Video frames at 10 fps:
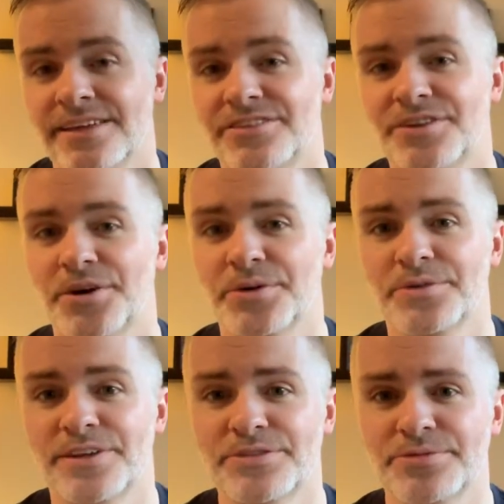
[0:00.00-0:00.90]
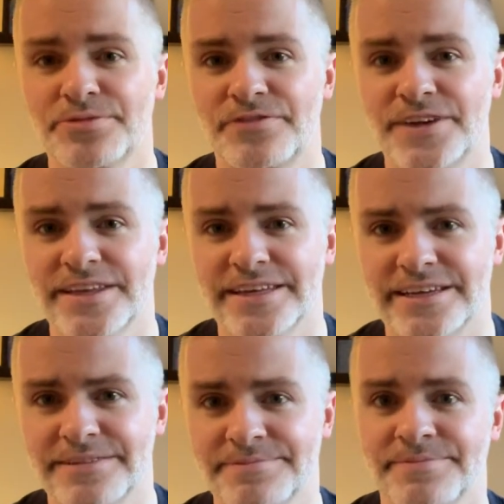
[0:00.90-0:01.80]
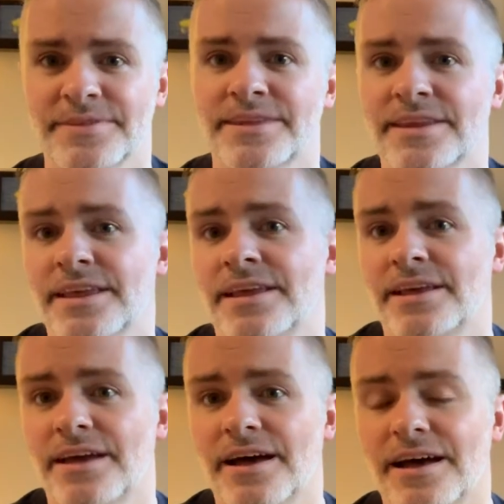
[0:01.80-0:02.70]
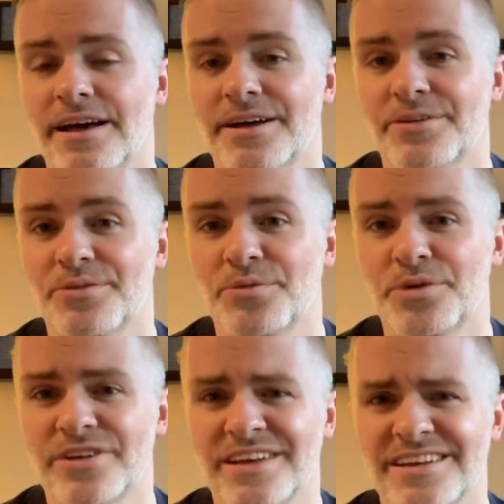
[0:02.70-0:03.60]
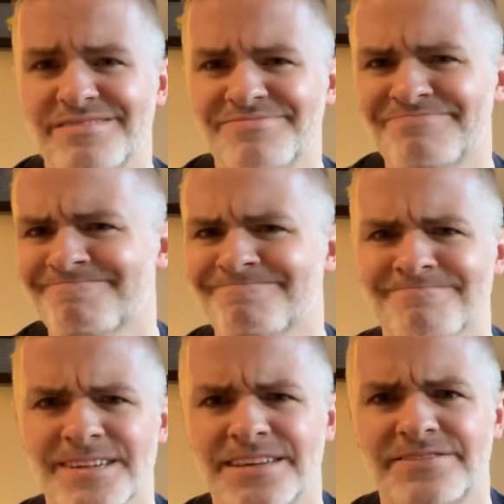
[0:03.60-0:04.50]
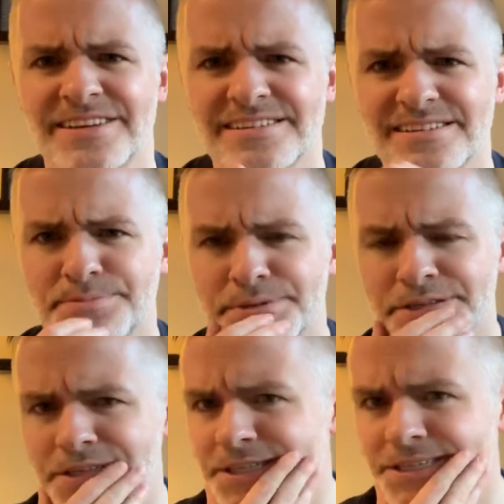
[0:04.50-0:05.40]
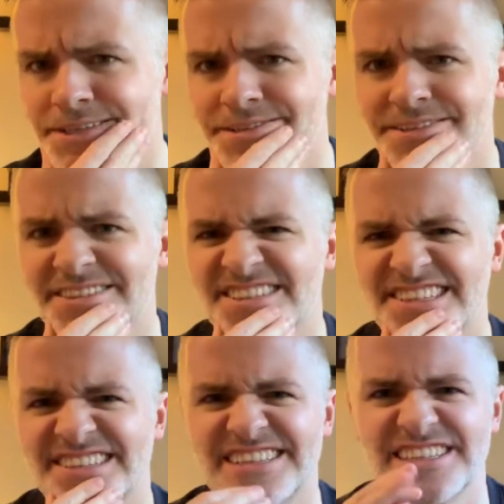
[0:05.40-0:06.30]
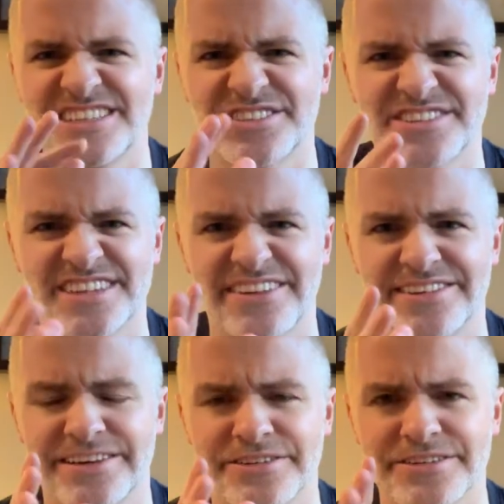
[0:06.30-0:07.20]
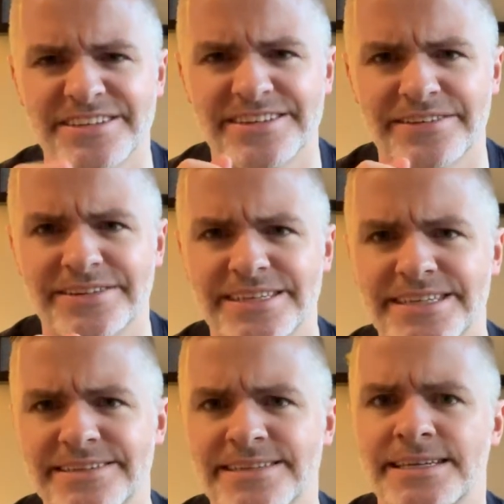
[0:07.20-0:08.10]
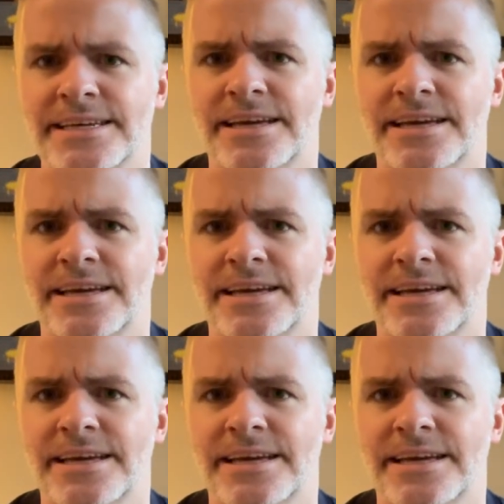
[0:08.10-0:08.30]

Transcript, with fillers: So this villain uh, was in Invincible 60s or seven early 70s.